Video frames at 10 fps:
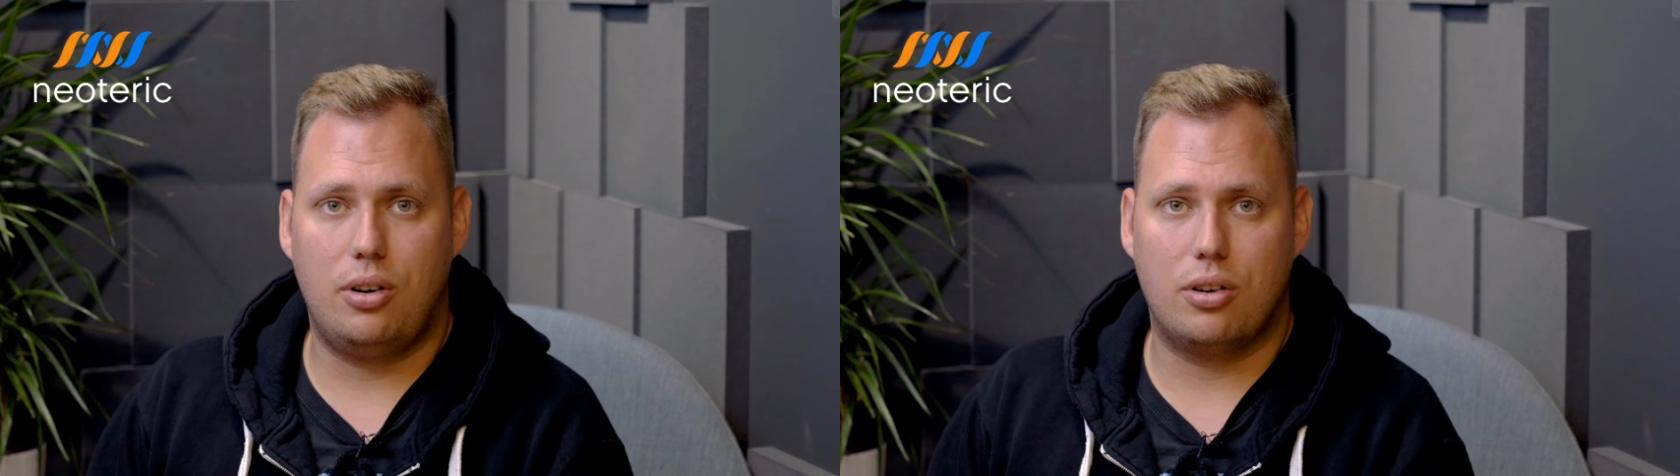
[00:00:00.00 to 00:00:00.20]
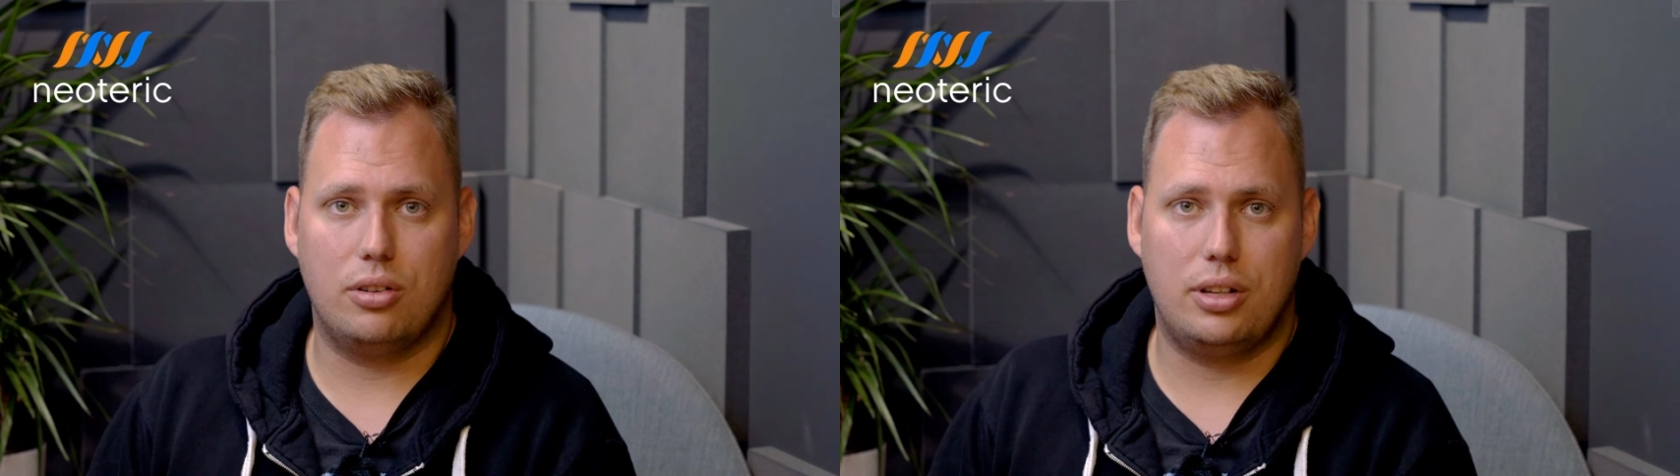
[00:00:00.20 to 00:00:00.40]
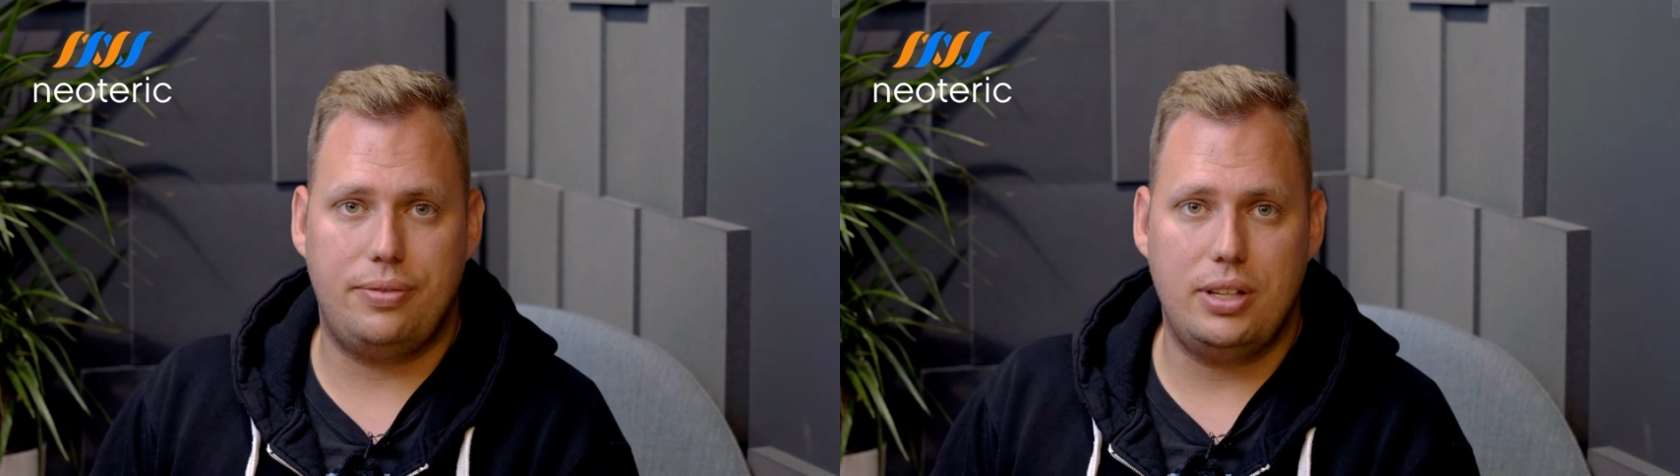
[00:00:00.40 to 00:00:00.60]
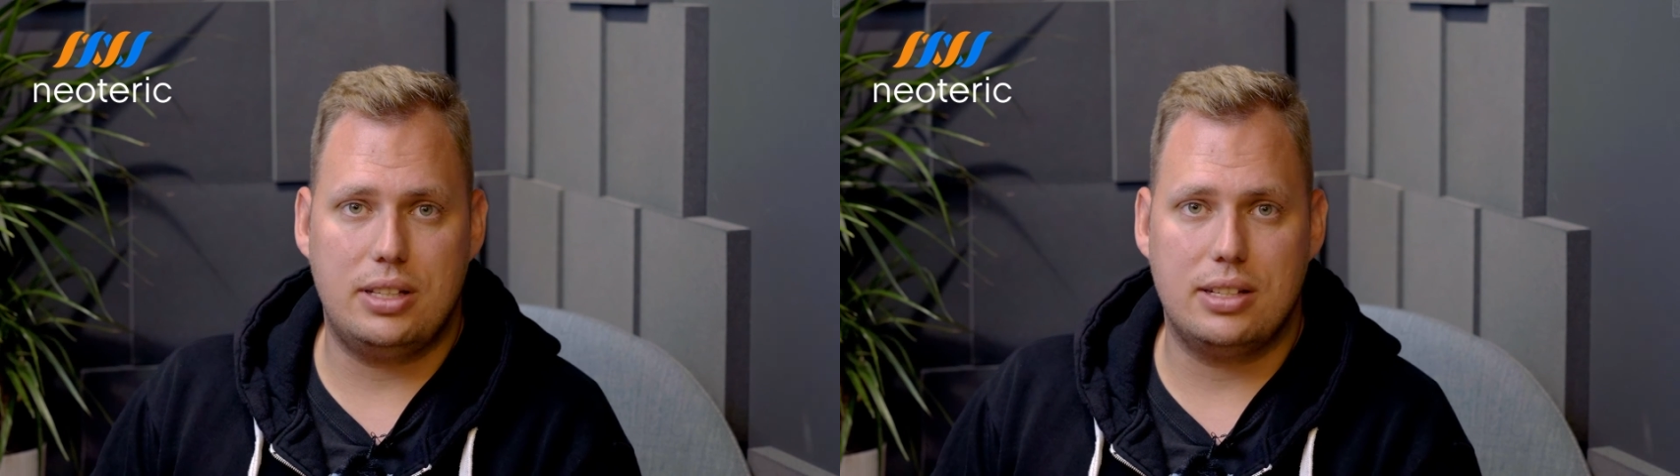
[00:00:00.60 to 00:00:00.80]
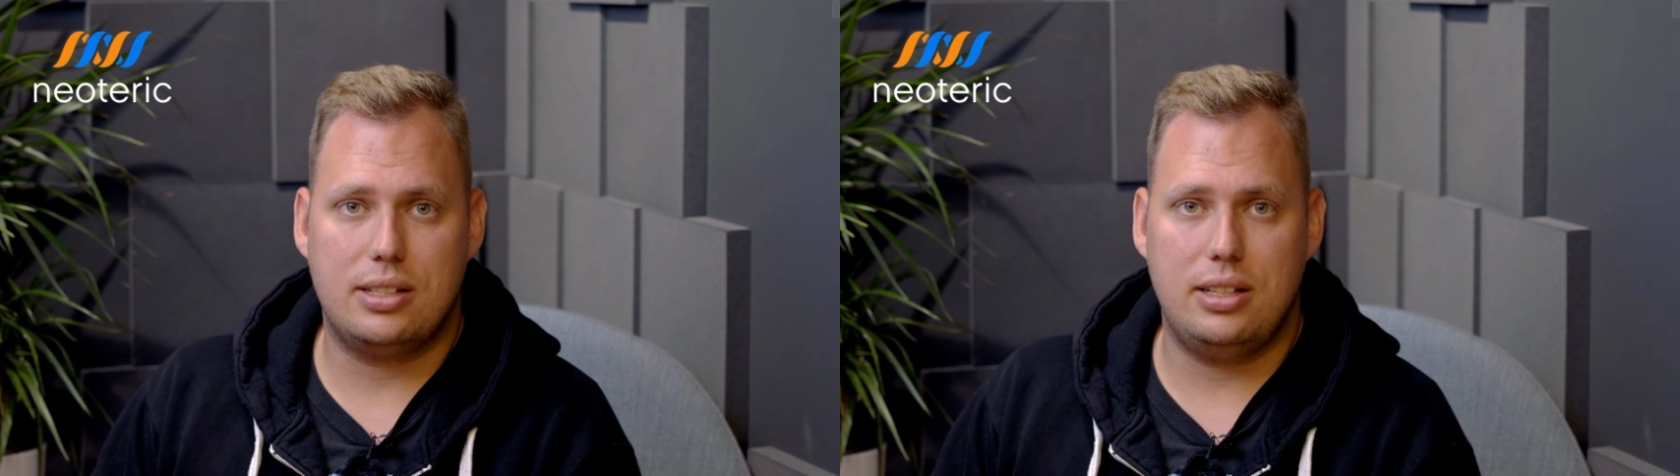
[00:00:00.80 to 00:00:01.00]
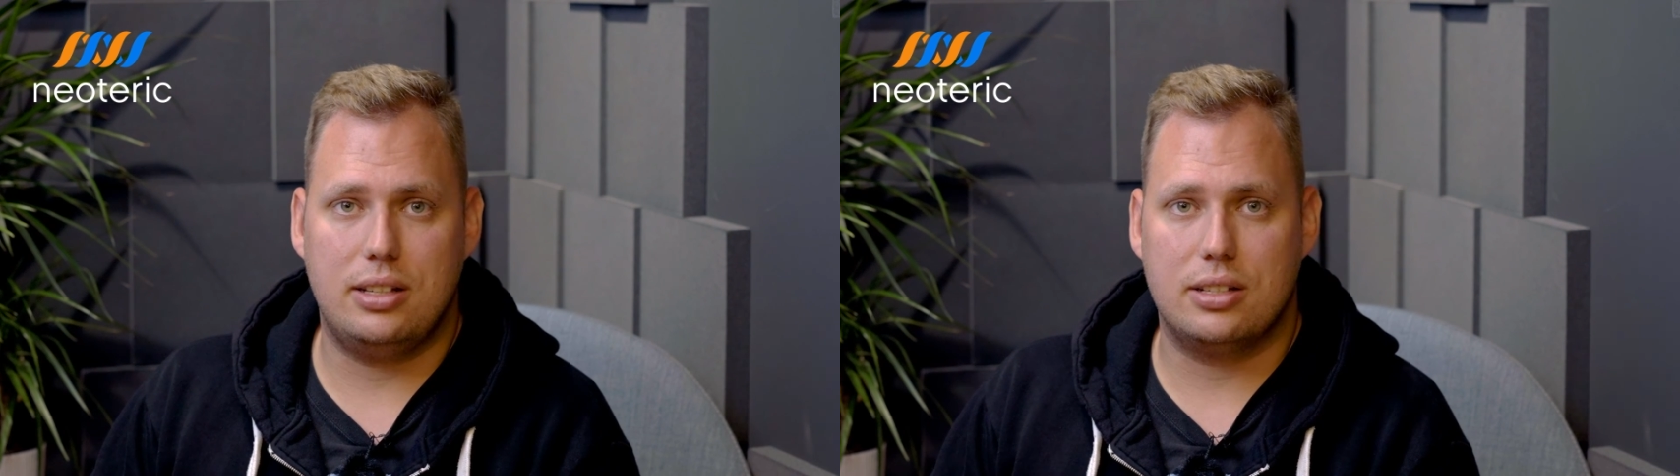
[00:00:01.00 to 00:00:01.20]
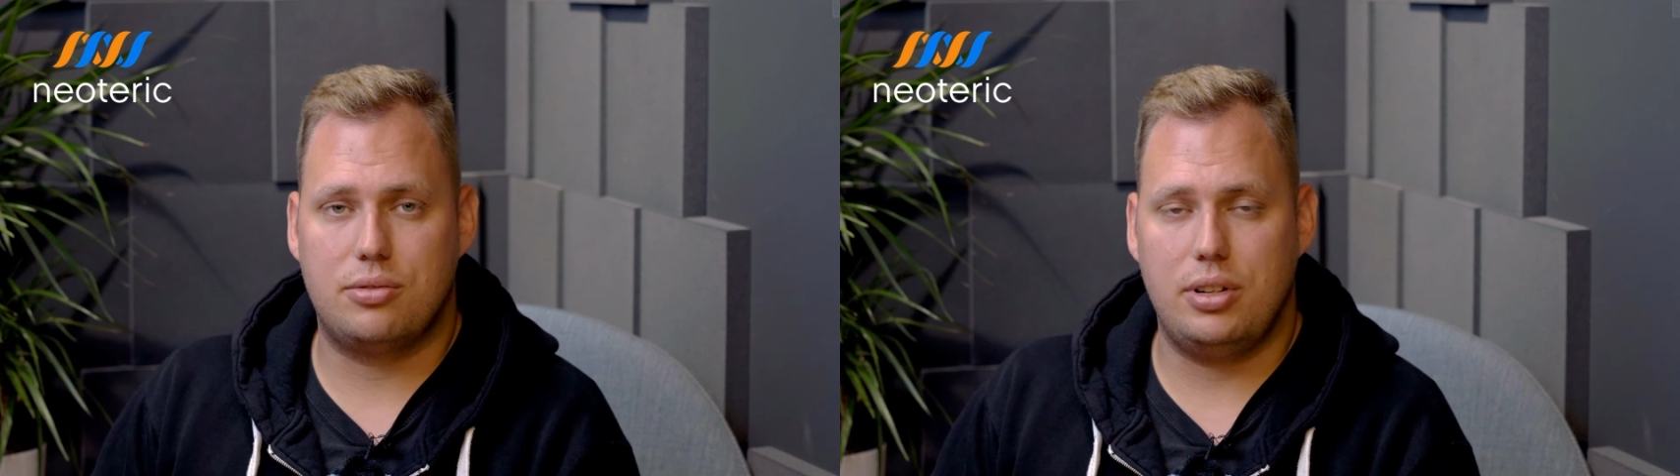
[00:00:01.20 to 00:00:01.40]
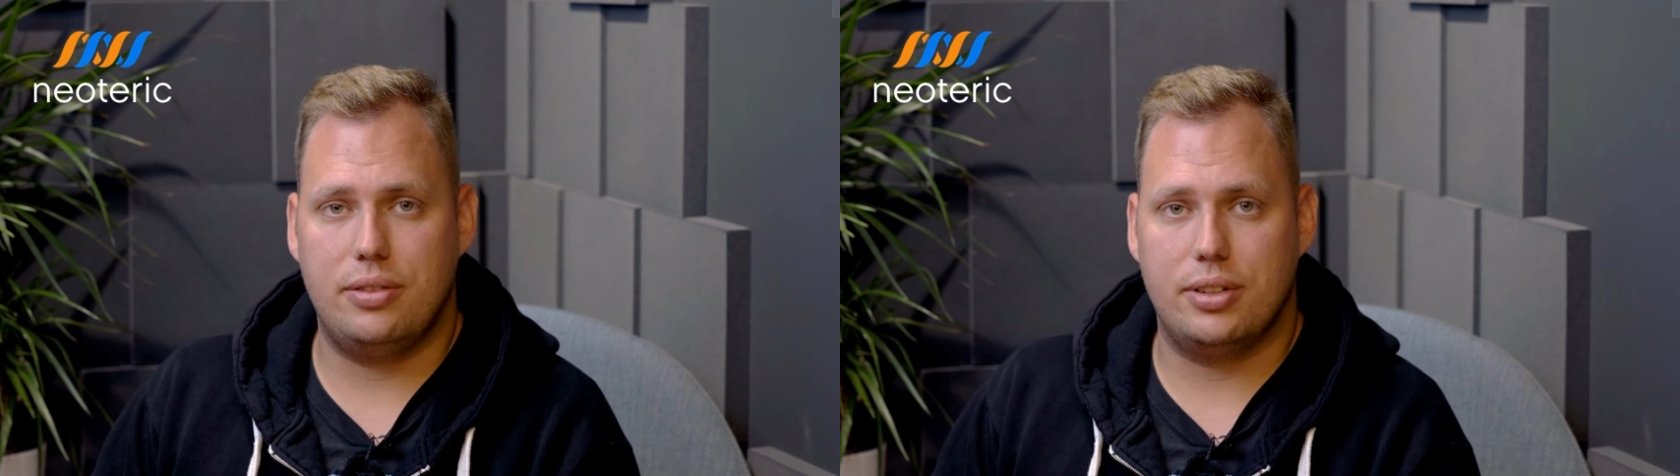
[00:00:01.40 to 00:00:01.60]
or on a fitness
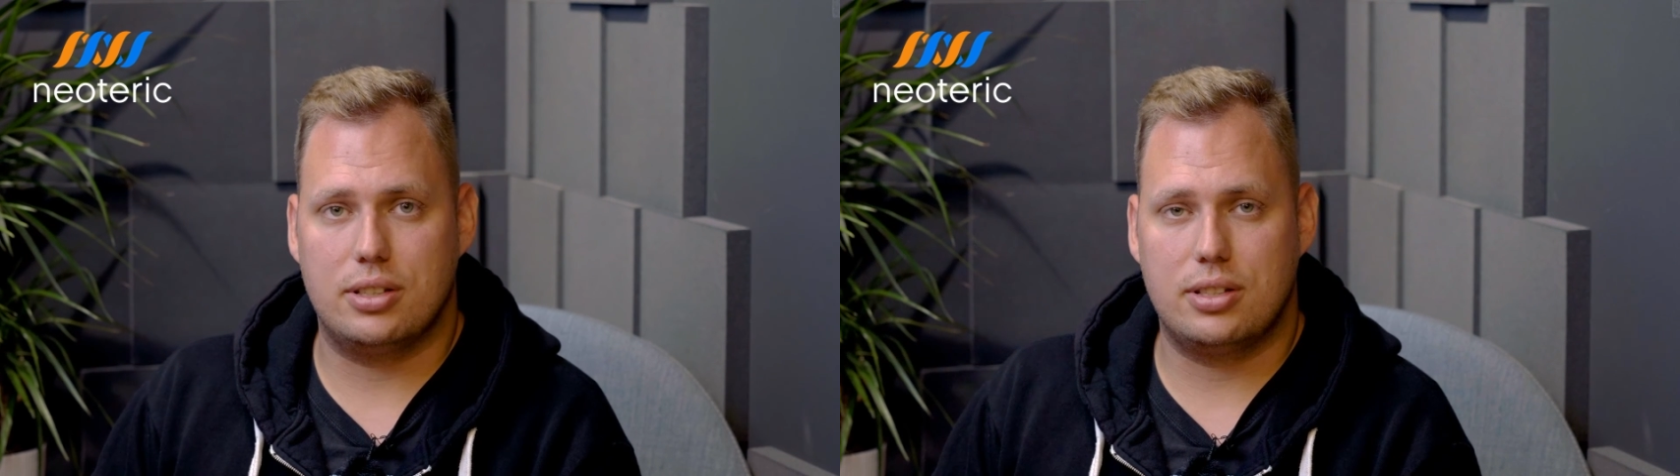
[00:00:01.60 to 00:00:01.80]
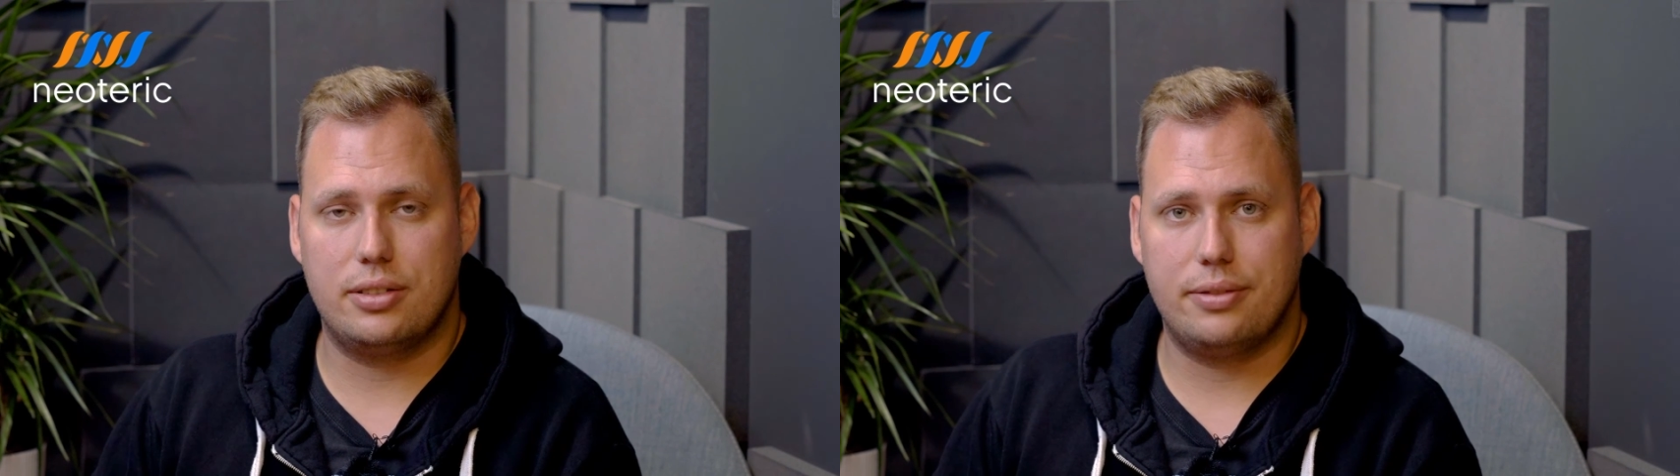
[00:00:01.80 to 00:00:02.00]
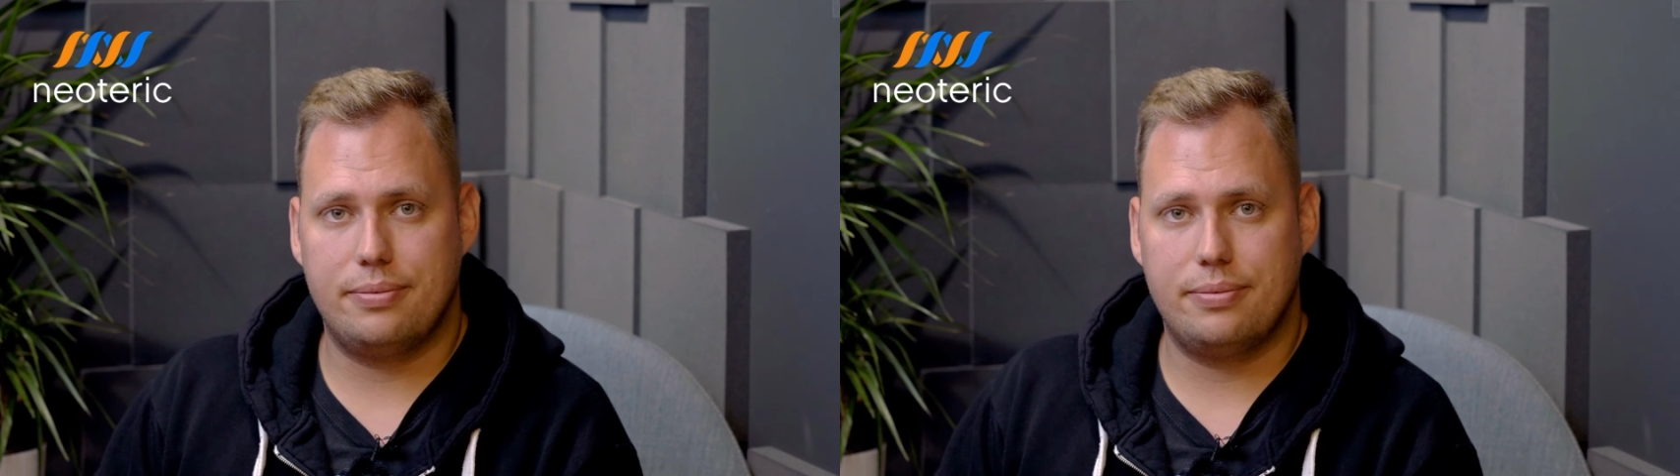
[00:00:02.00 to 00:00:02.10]
industry events.